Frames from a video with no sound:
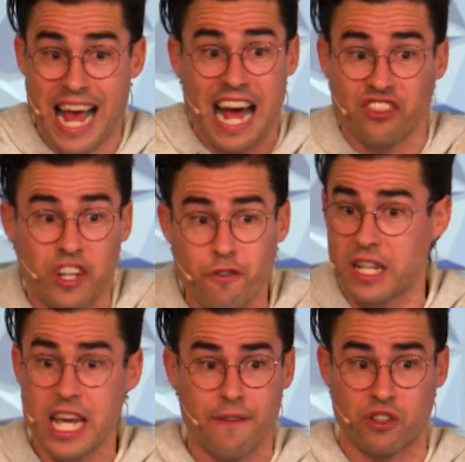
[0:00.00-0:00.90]
has different
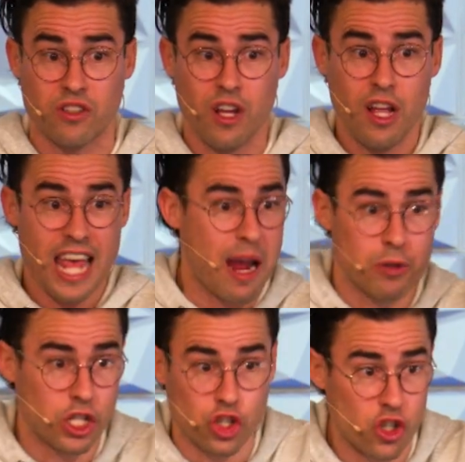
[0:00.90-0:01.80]
gifts. And when
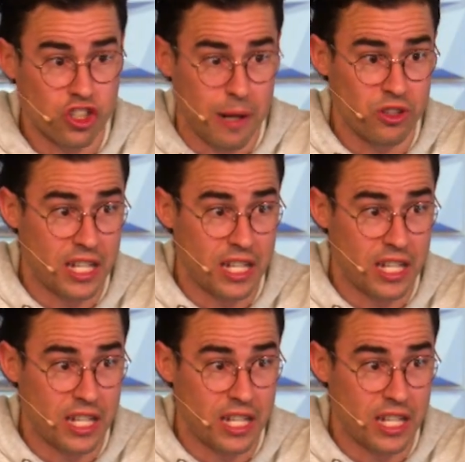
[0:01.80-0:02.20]
the church comes